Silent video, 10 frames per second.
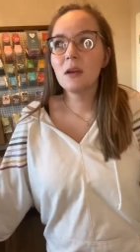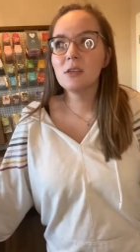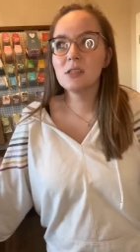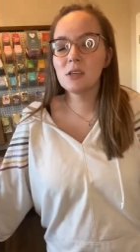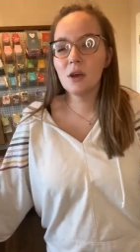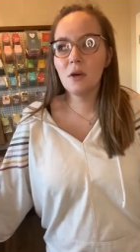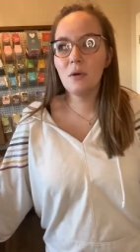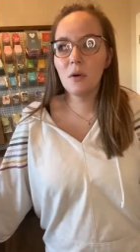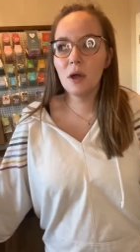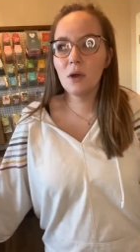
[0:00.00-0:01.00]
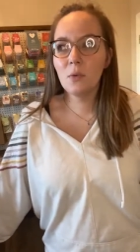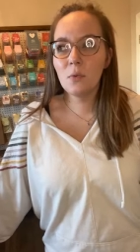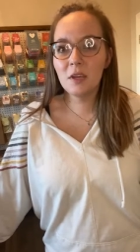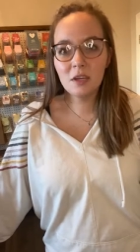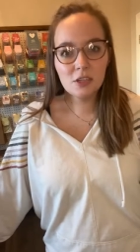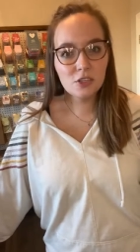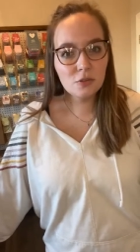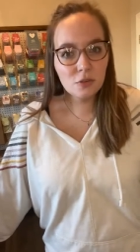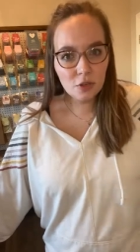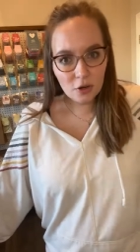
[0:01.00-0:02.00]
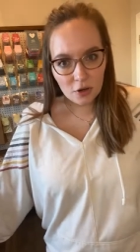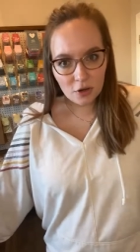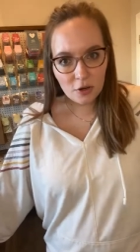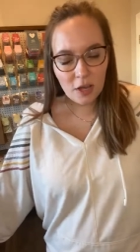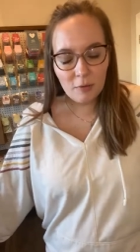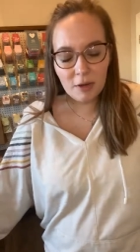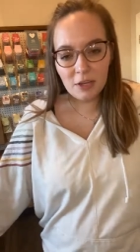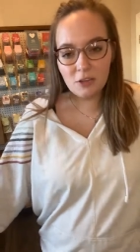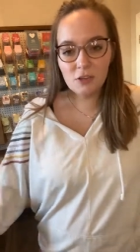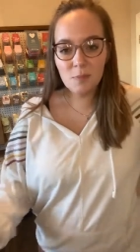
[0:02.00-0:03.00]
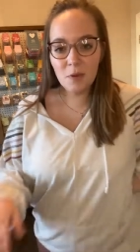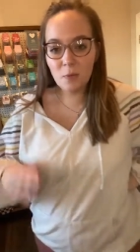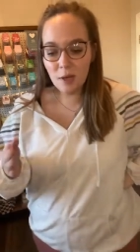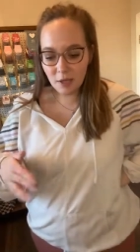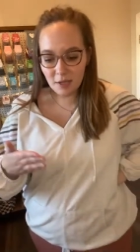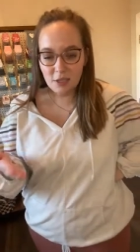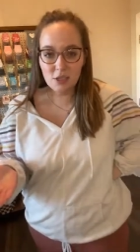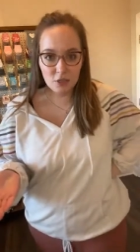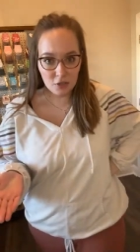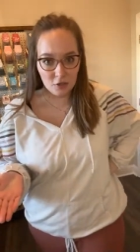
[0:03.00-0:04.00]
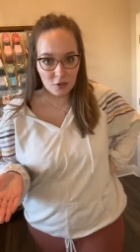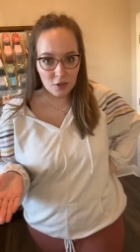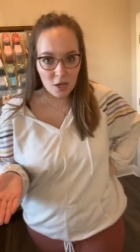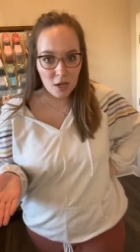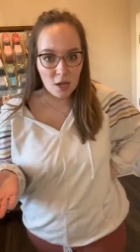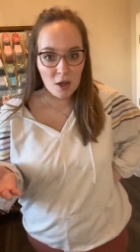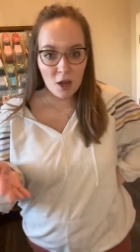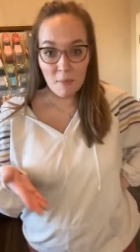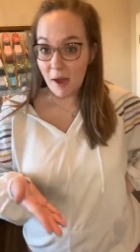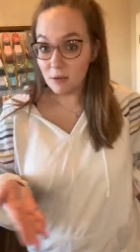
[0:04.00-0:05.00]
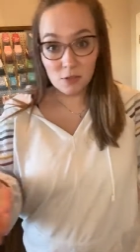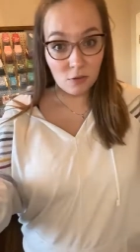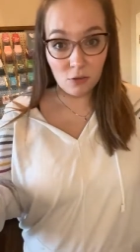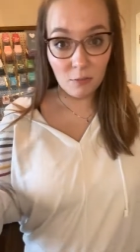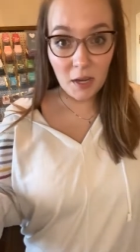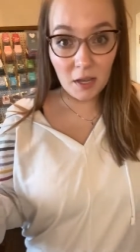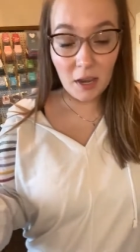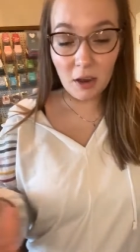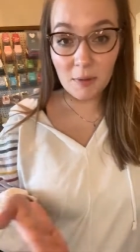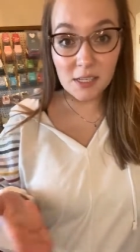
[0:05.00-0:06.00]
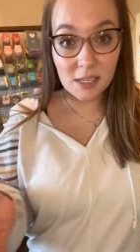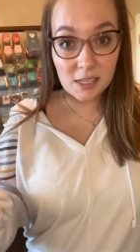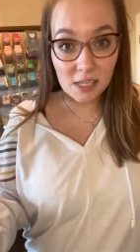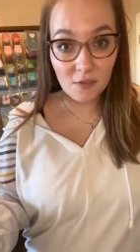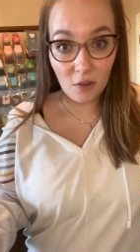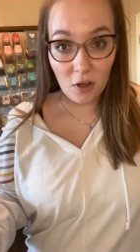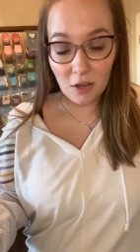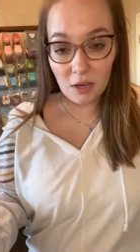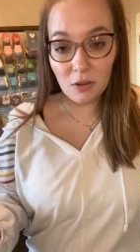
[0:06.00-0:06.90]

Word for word: So we need to learn and we need to be willing to learn about social media and how to be successful on it.